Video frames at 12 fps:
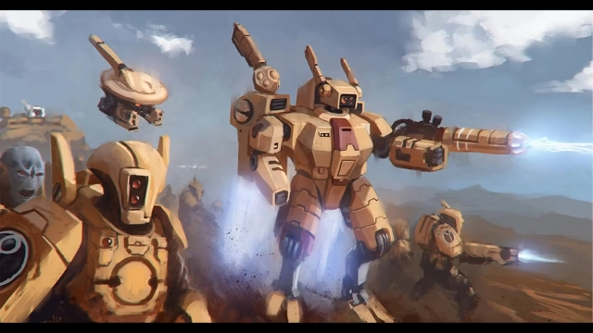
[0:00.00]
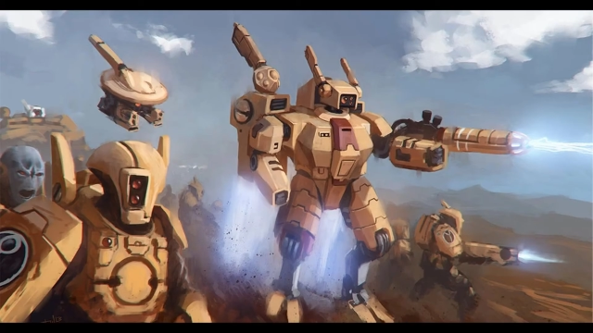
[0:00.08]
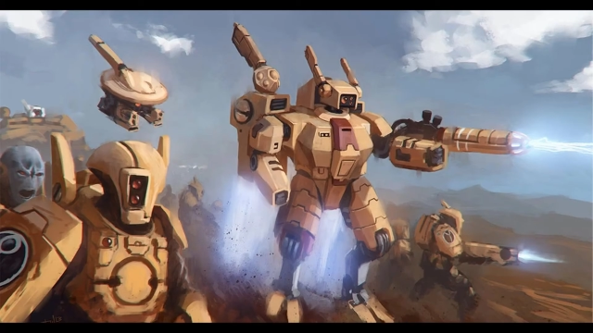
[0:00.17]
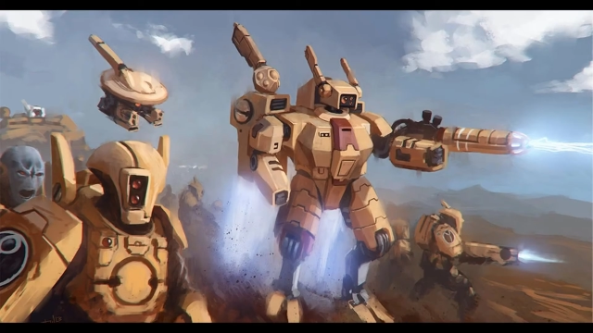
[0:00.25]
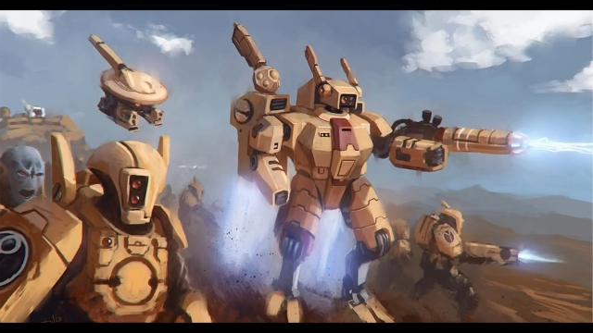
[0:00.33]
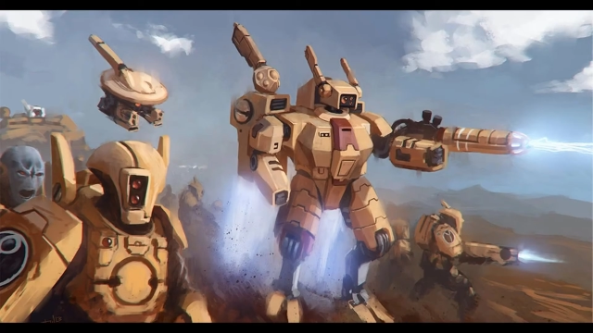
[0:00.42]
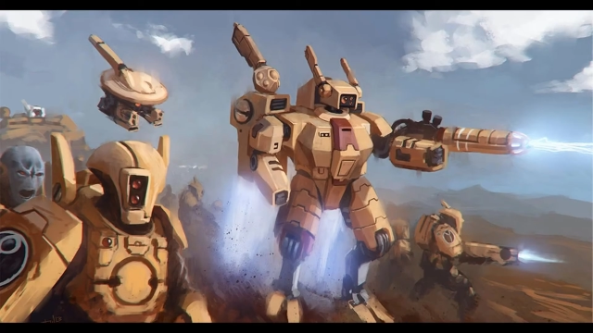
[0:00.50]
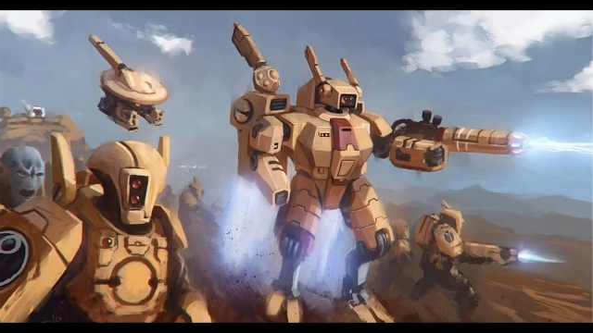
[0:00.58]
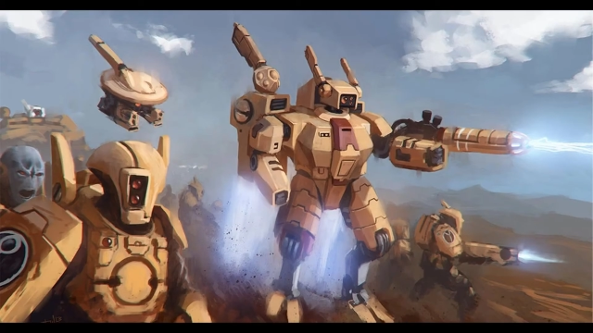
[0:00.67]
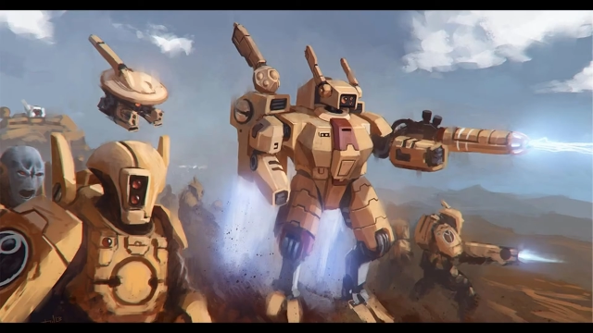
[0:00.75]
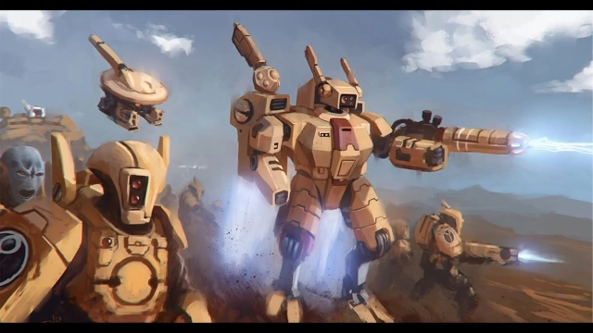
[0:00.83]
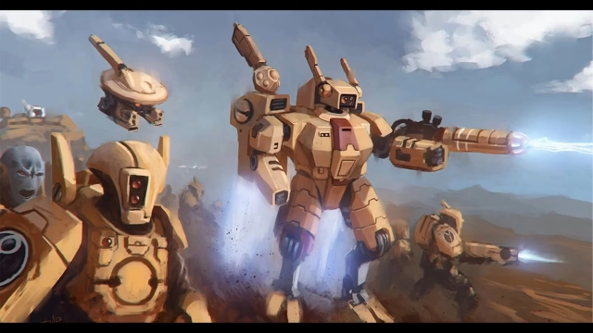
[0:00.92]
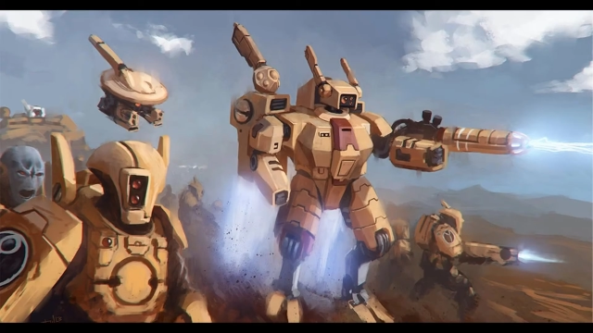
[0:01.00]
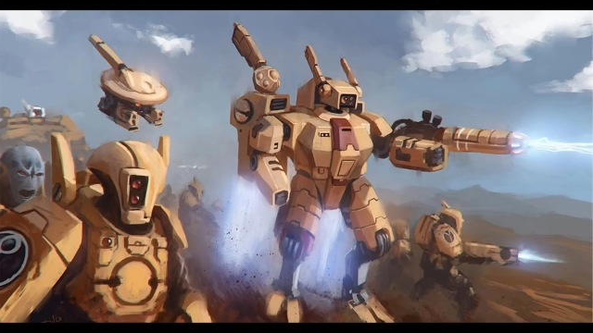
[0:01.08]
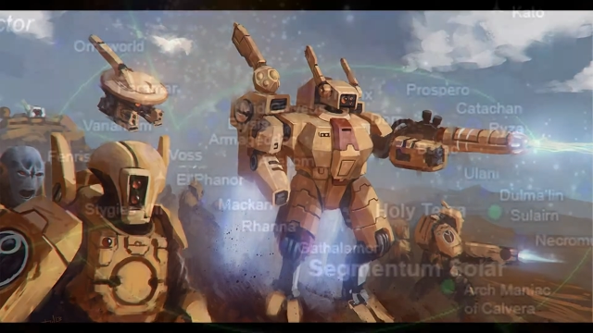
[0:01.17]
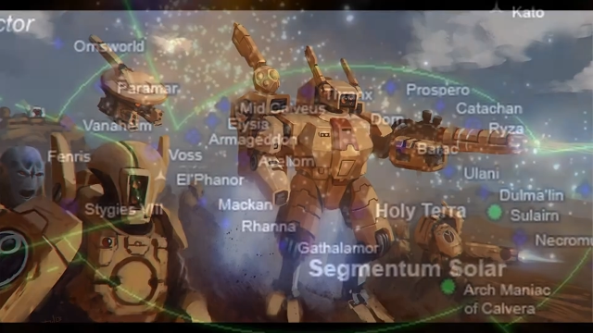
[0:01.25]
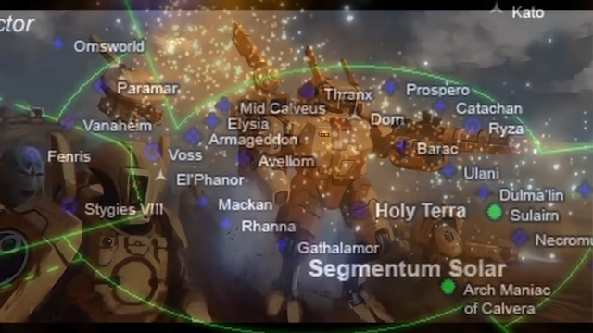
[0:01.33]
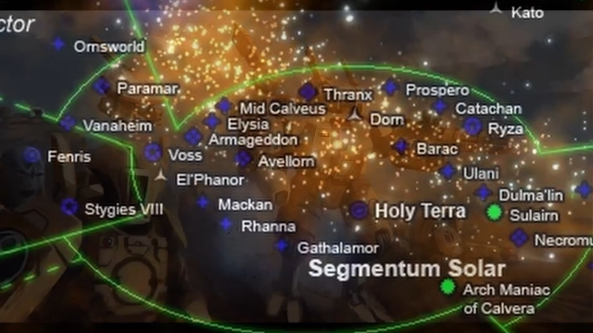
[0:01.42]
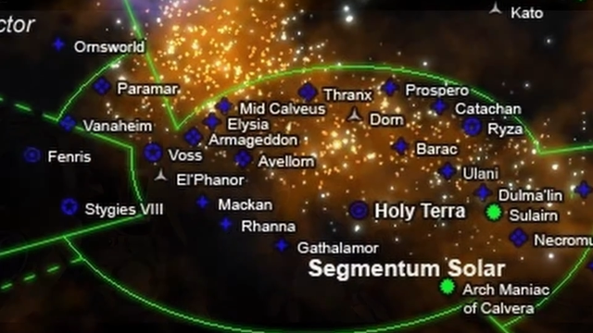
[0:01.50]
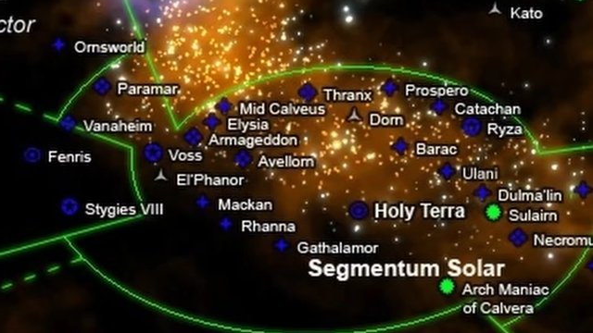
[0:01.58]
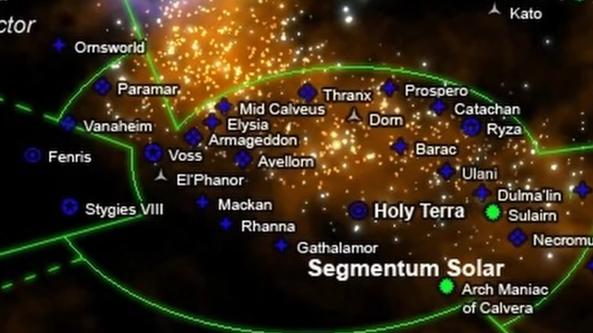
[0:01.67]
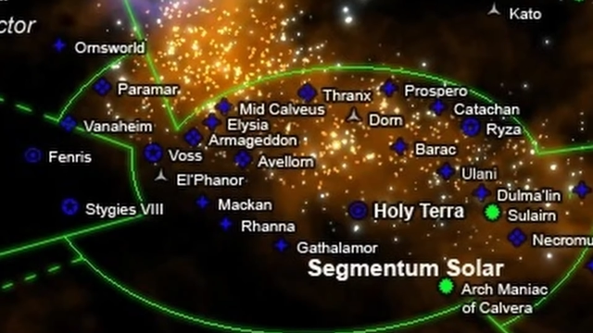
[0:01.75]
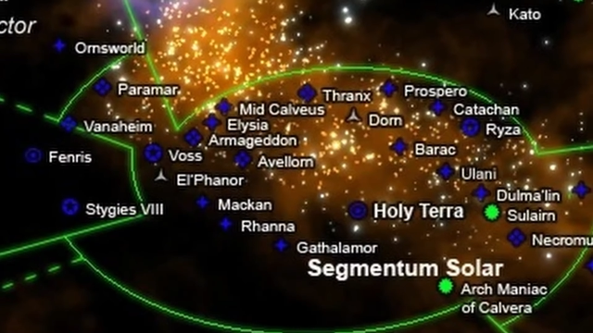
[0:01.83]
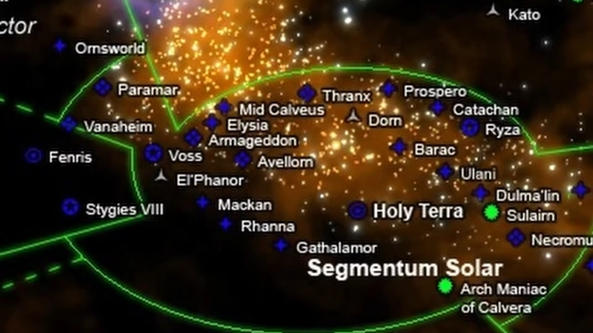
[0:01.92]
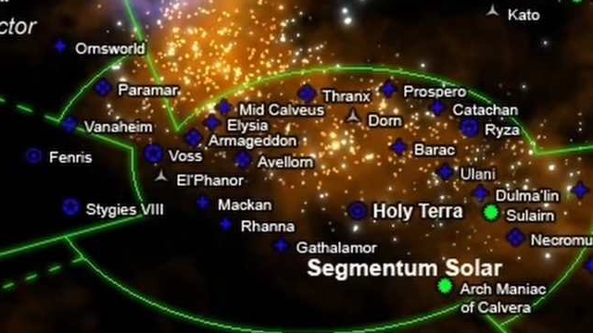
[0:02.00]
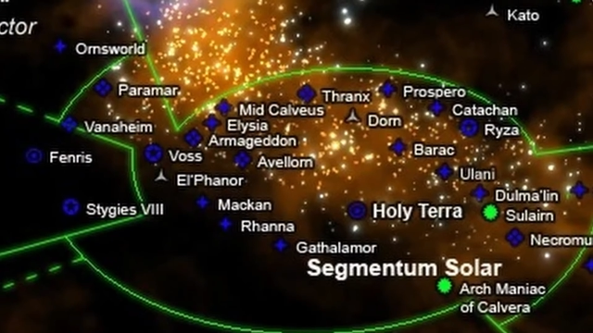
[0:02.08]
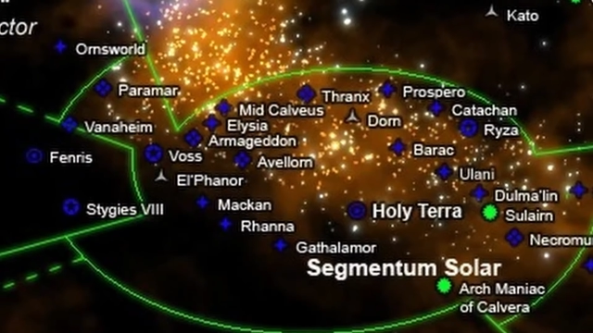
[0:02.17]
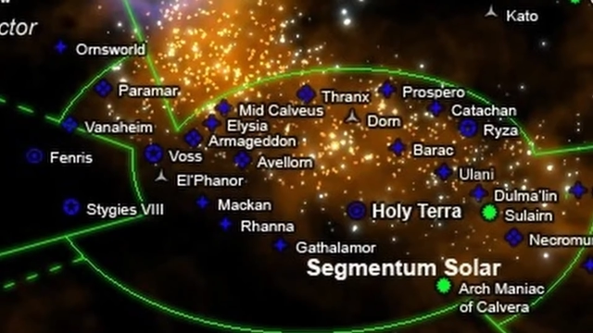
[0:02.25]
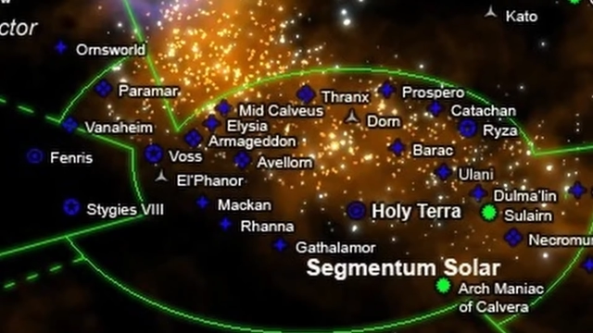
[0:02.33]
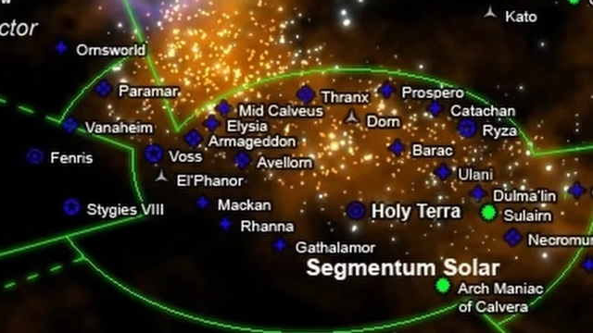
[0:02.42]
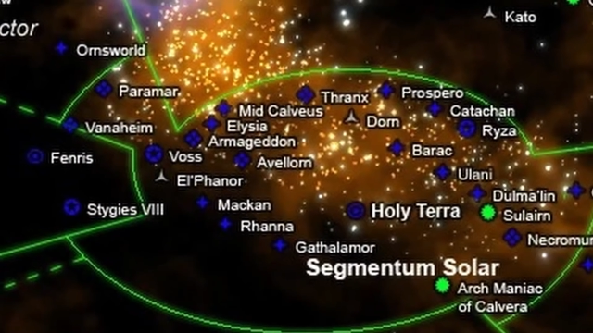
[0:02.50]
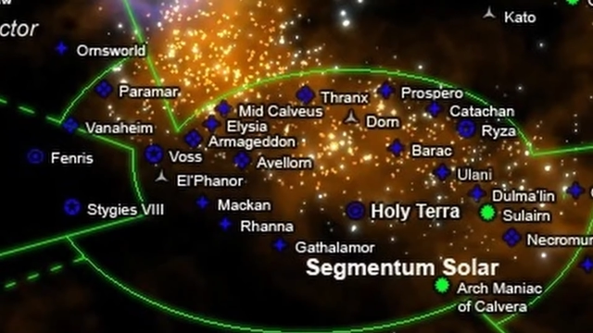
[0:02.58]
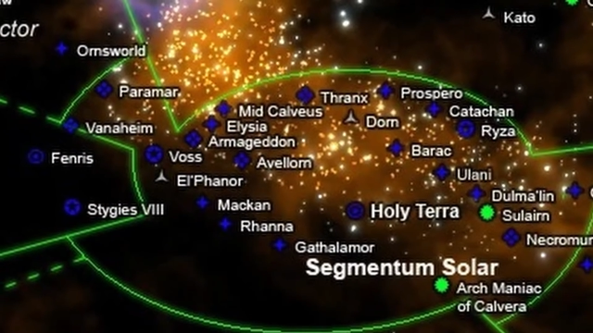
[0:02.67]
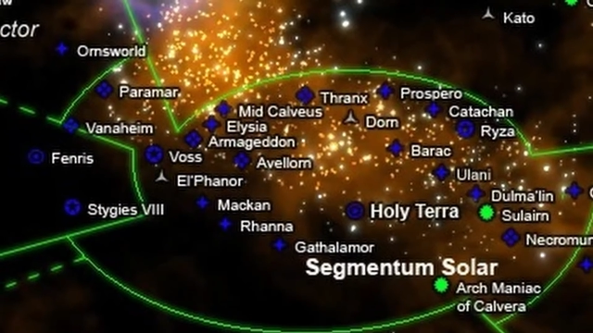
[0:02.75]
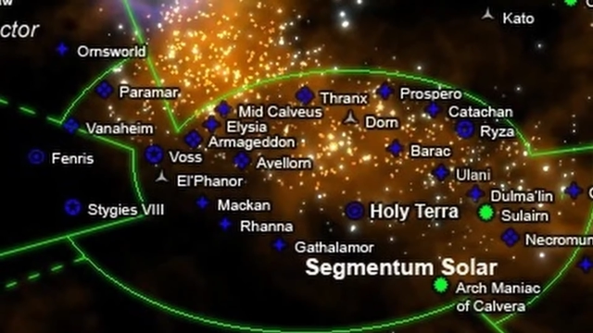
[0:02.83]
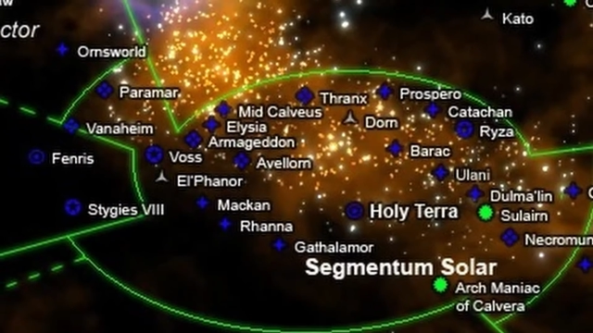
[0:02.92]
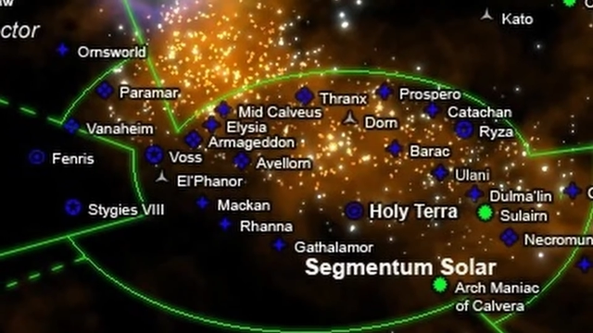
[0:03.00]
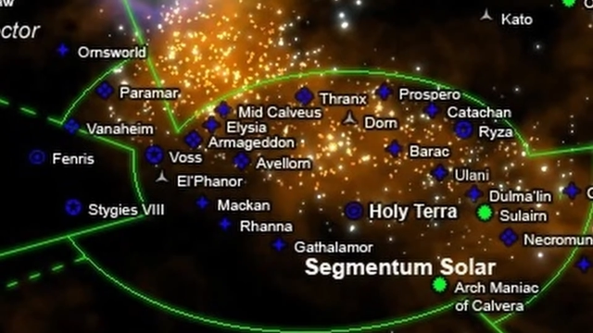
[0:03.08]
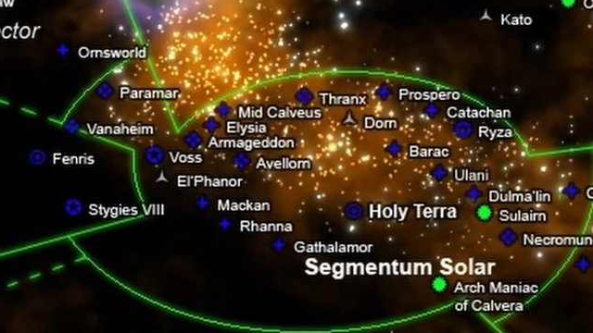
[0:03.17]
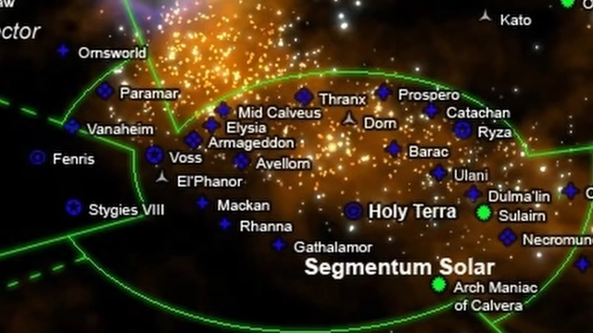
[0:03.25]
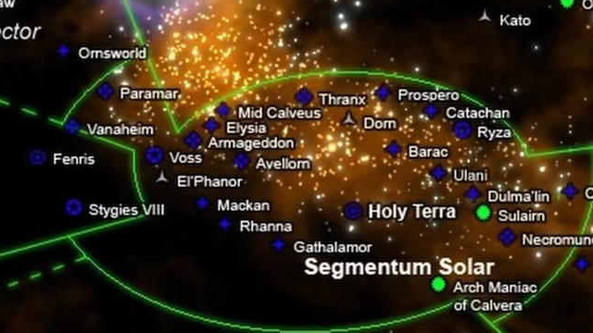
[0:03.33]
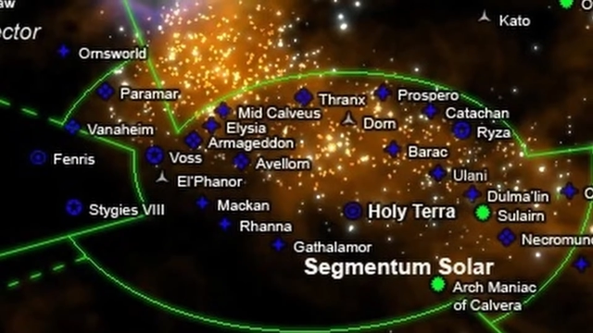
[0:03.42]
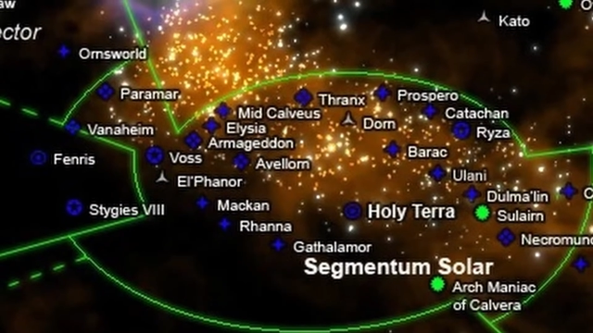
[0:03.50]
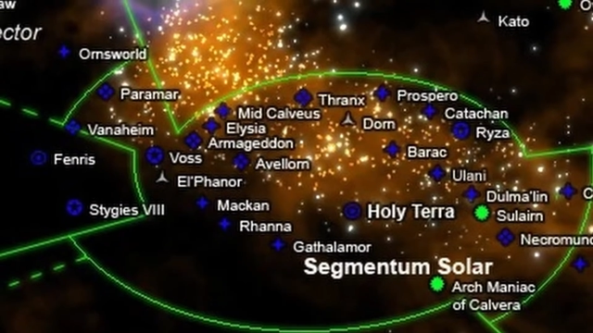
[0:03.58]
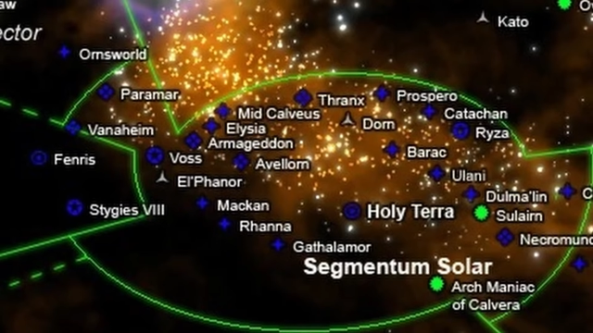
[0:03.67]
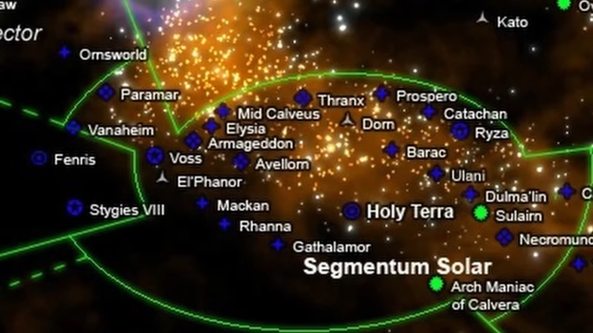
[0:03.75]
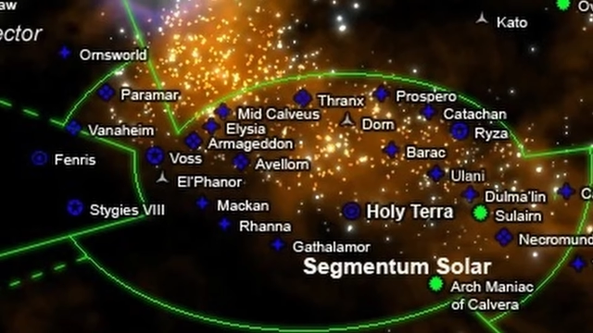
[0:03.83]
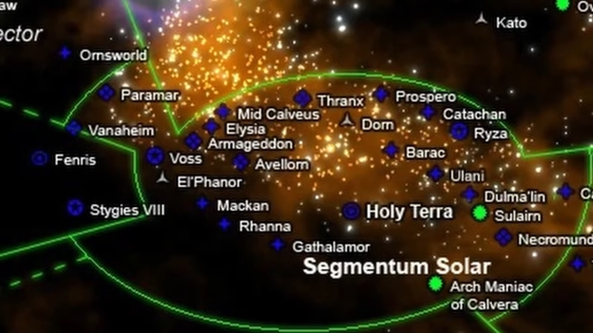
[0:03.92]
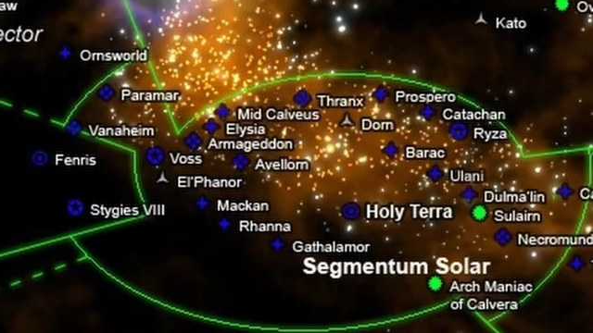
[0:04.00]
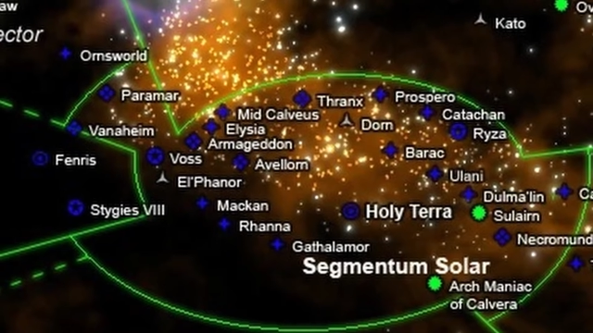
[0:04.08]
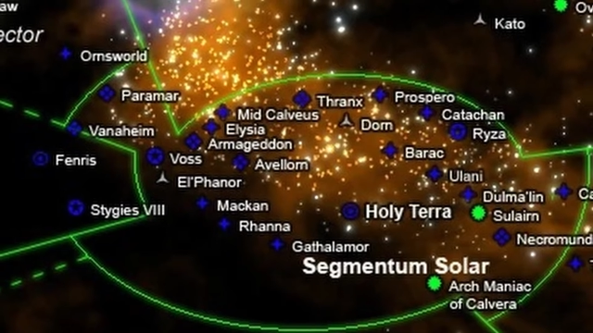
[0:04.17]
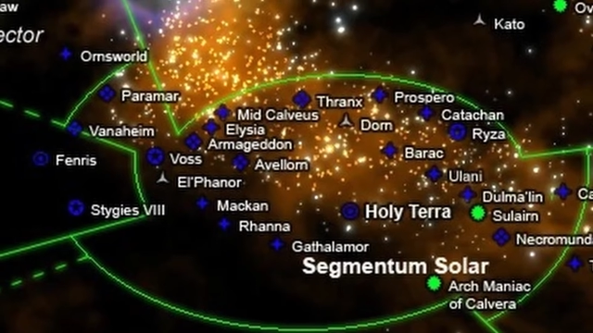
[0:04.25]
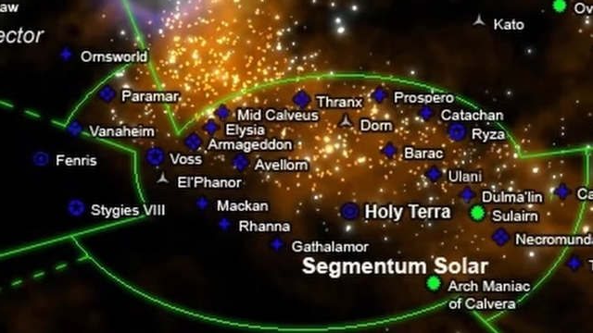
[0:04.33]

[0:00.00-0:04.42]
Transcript: [unreadable: no face in view]